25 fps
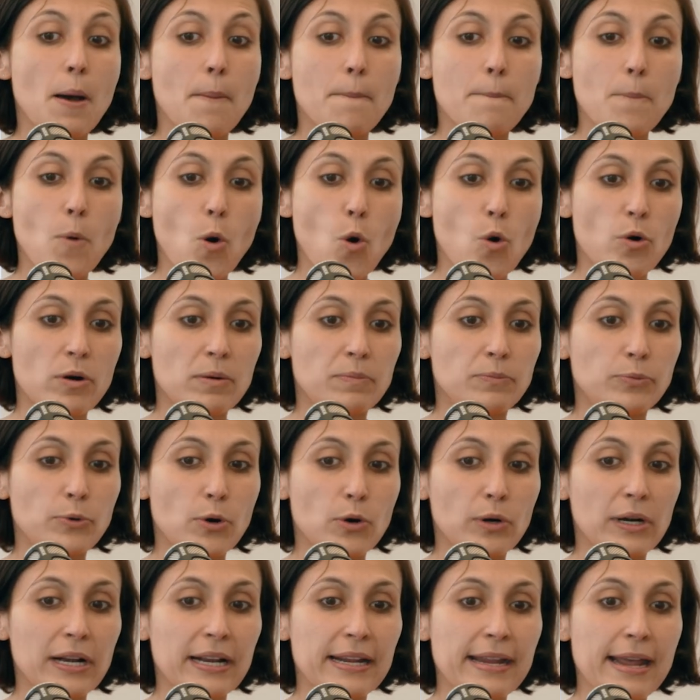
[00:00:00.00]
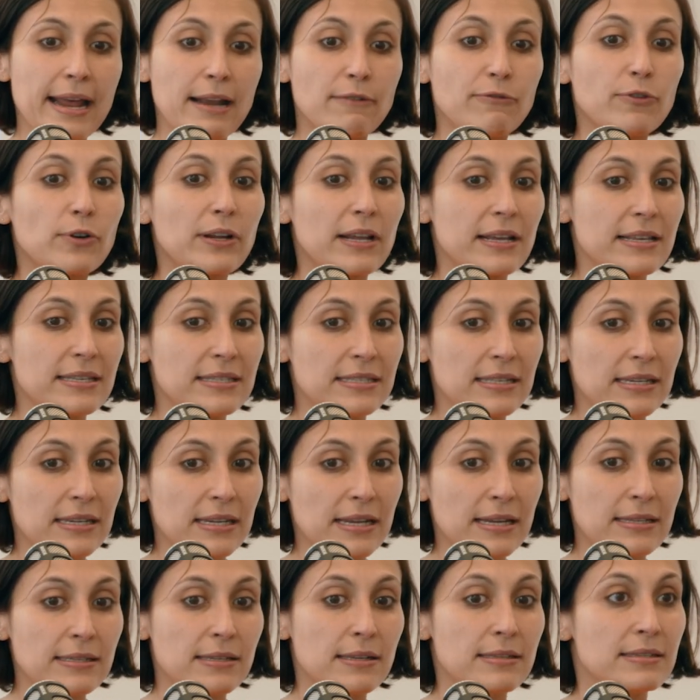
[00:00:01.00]
more broadly advocacy
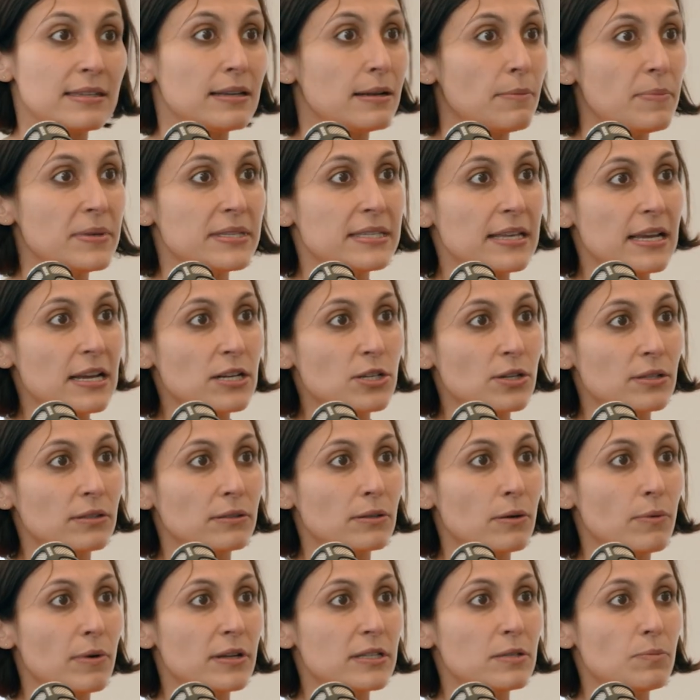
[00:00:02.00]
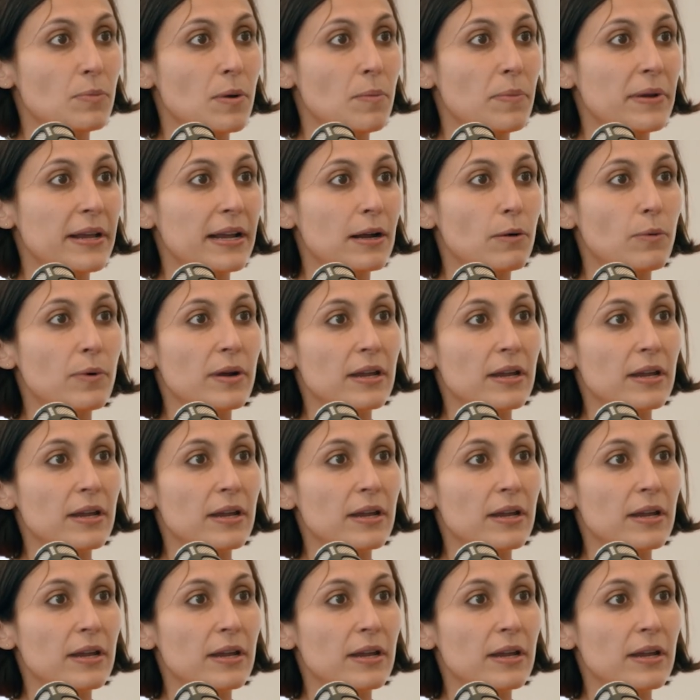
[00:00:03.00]
and sensibilization towards public.